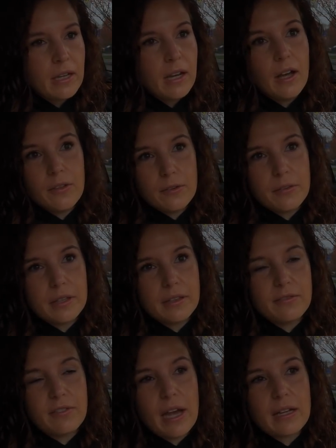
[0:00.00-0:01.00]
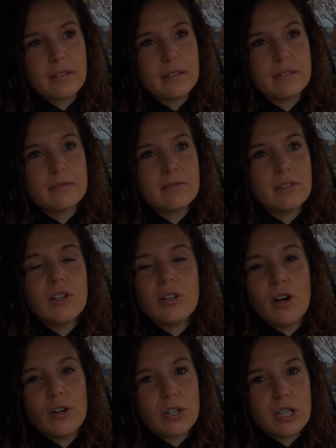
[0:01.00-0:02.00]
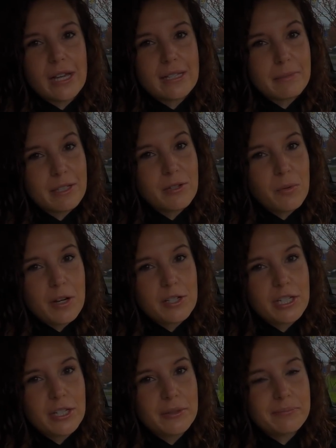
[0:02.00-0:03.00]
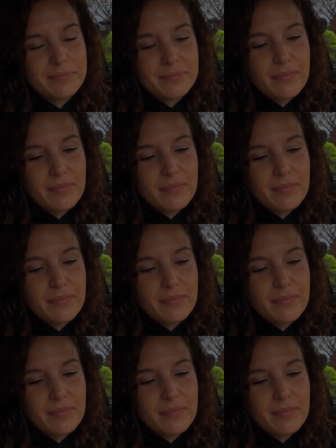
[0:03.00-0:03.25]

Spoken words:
other than the fact that all your classmates are watching you.